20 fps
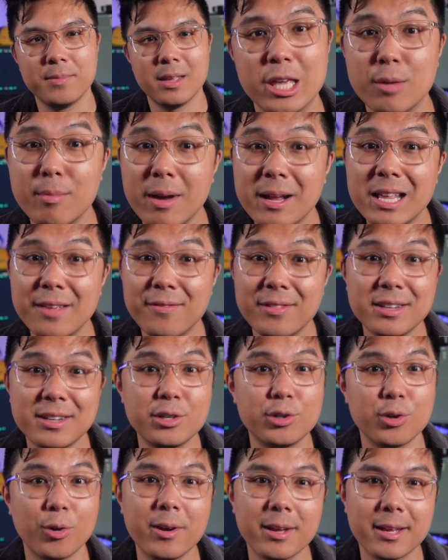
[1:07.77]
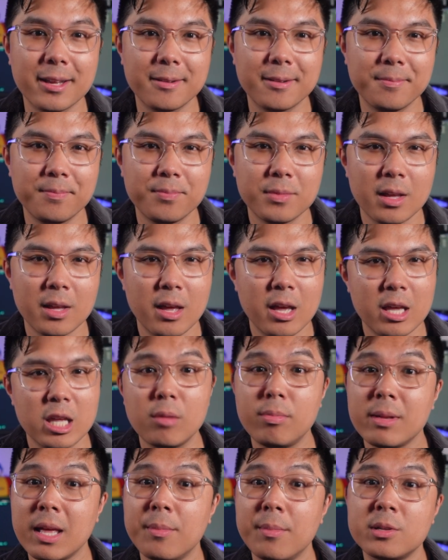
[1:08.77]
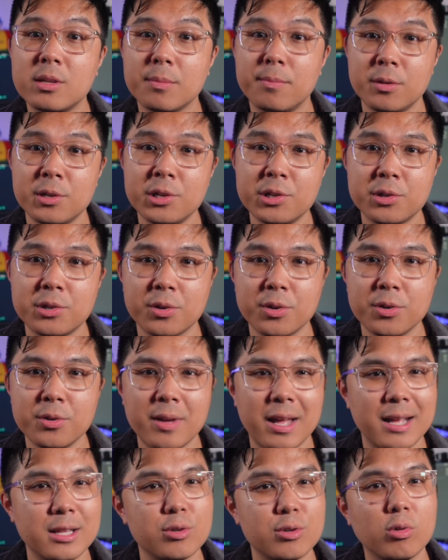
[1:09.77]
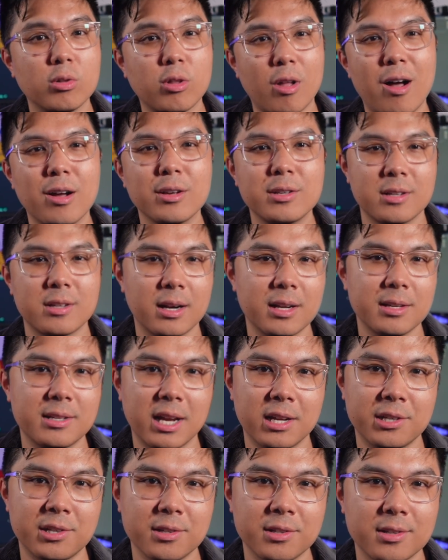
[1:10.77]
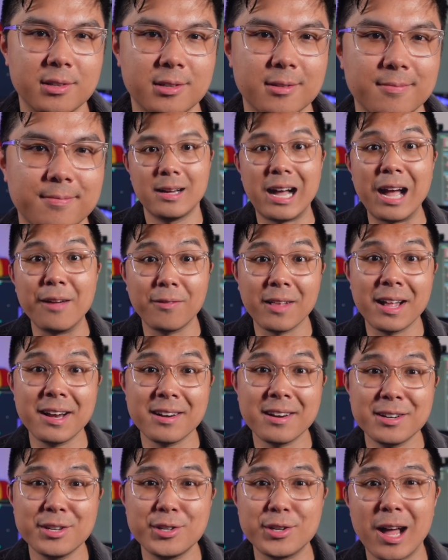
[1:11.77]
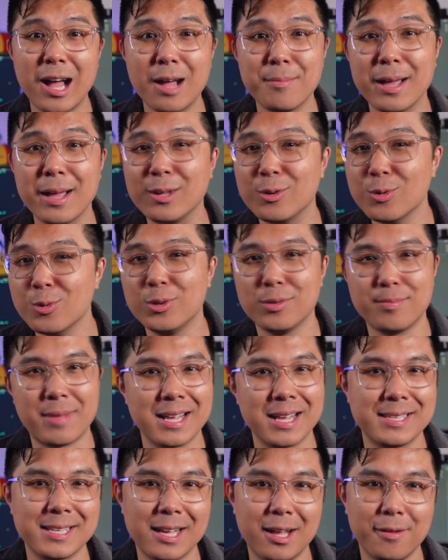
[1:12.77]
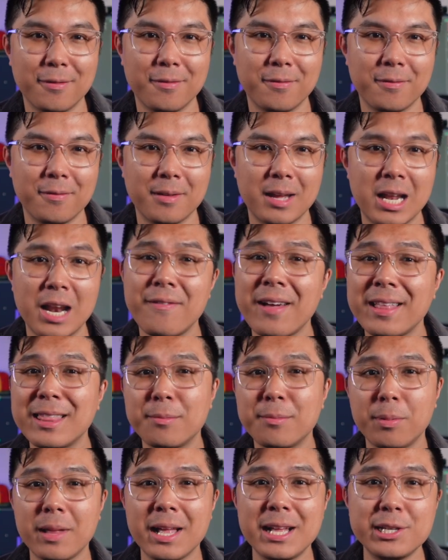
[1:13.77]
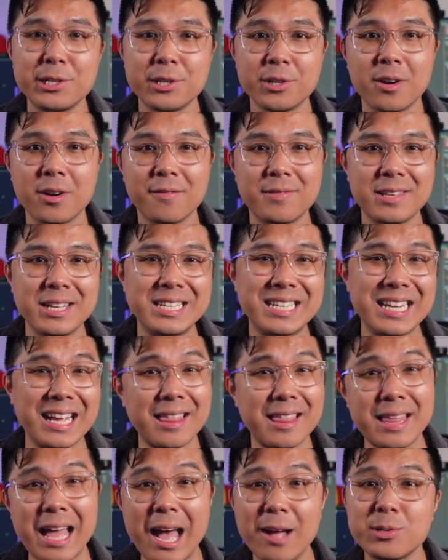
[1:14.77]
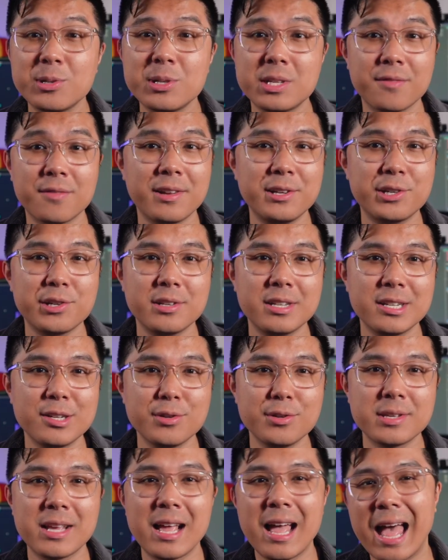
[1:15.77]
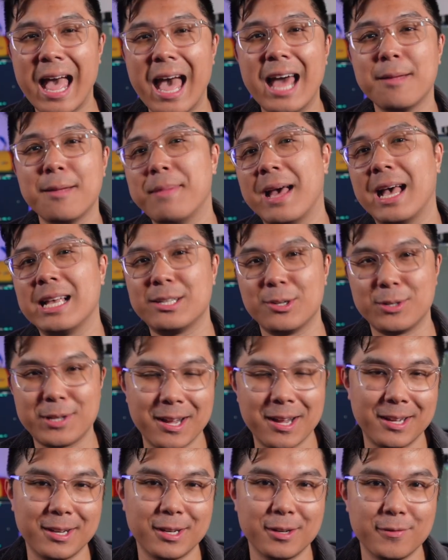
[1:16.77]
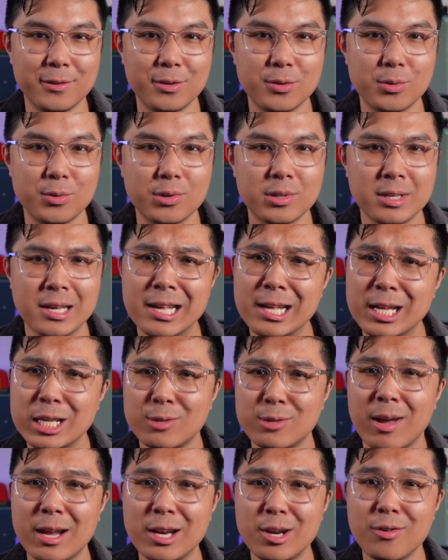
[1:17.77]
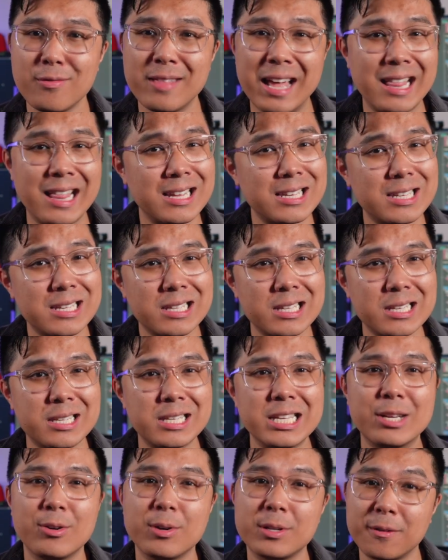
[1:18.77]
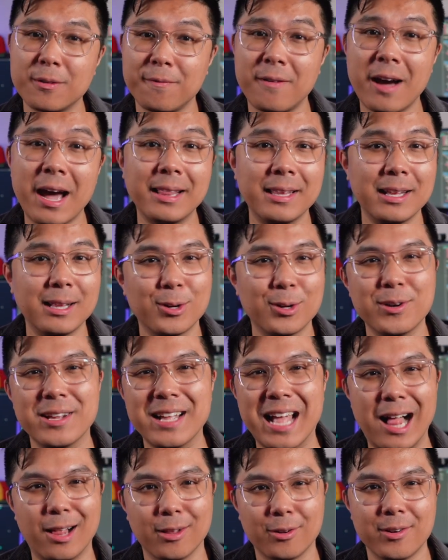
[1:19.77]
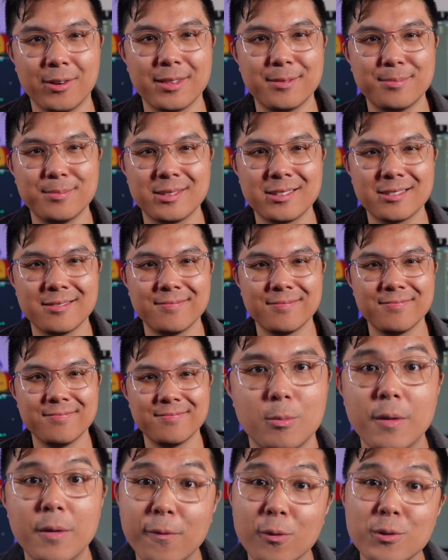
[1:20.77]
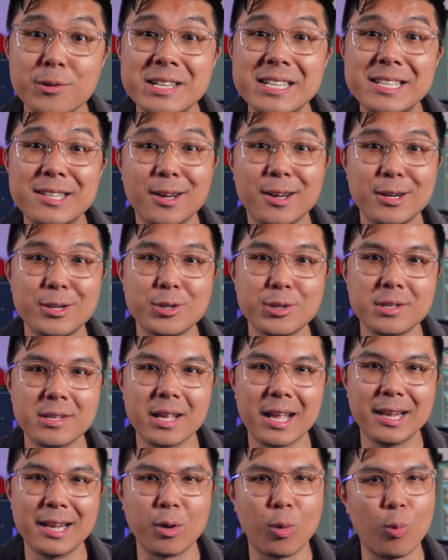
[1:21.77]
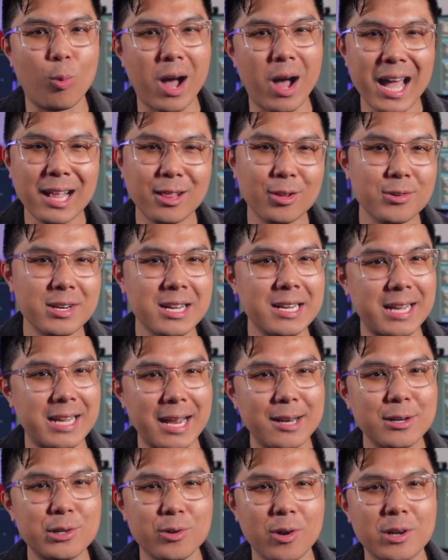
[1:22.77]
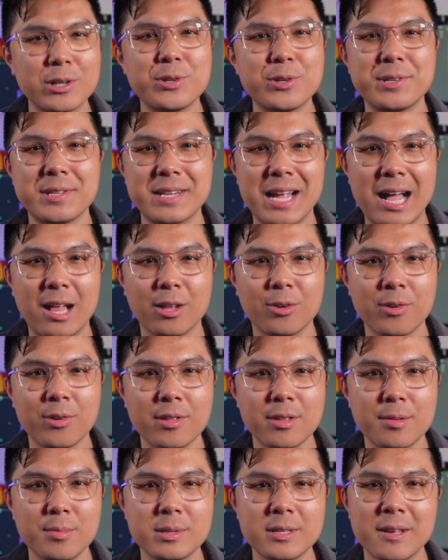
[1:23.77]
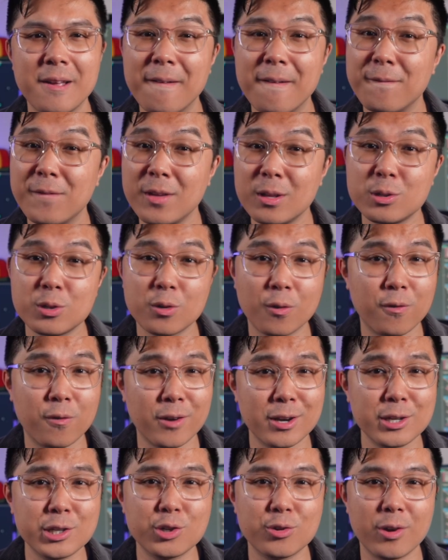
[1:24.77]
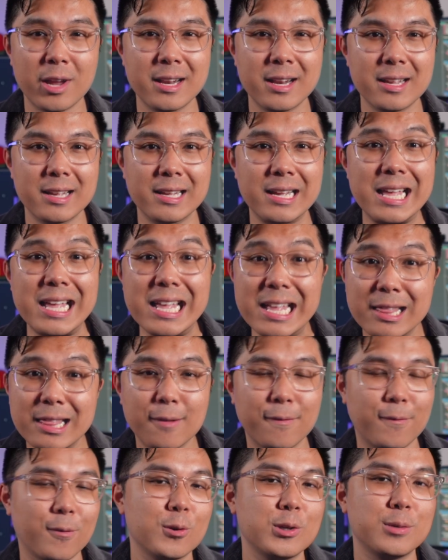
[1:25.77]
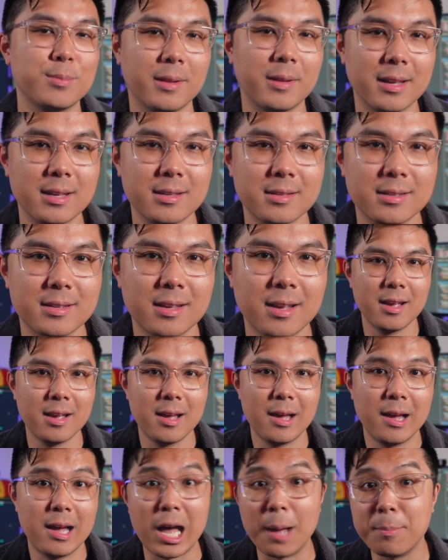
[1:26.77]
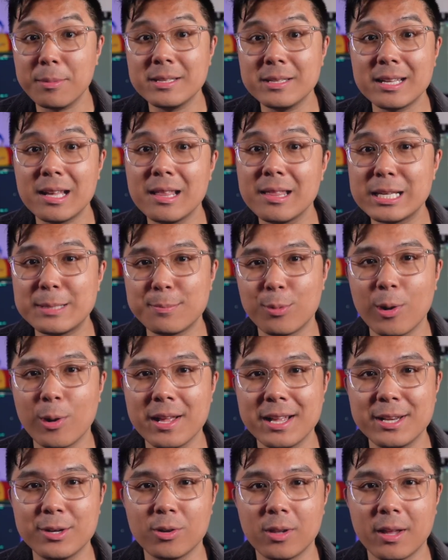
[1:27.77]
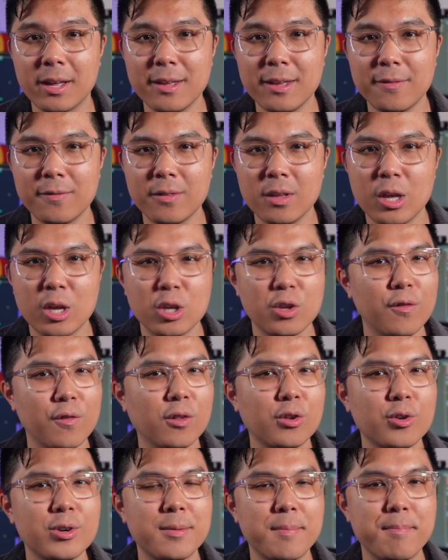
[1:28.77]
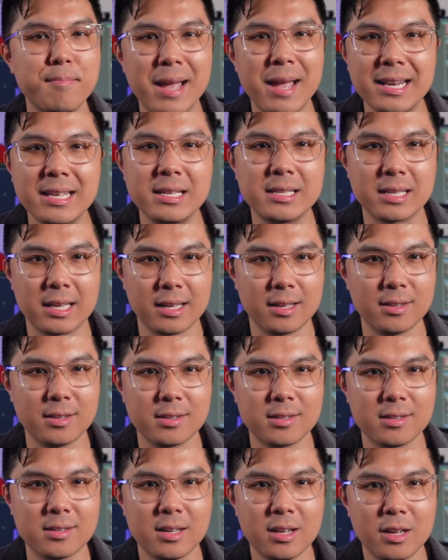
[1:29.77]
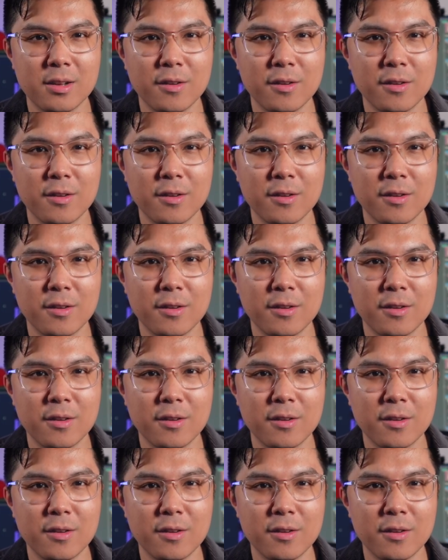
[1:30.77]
You might even enjoy it. You'll be able to push through and do long study sessions. I've landed a job at Google myself, and I've had the pleasure of teaching thousands of engineers how to pass their tech interviews. So I know that this is the secret to finally learning algorithms we first need to understand why learning data structures and algorithms feels so frustrating in the first place. Up until this point in your life, you've learned many skills.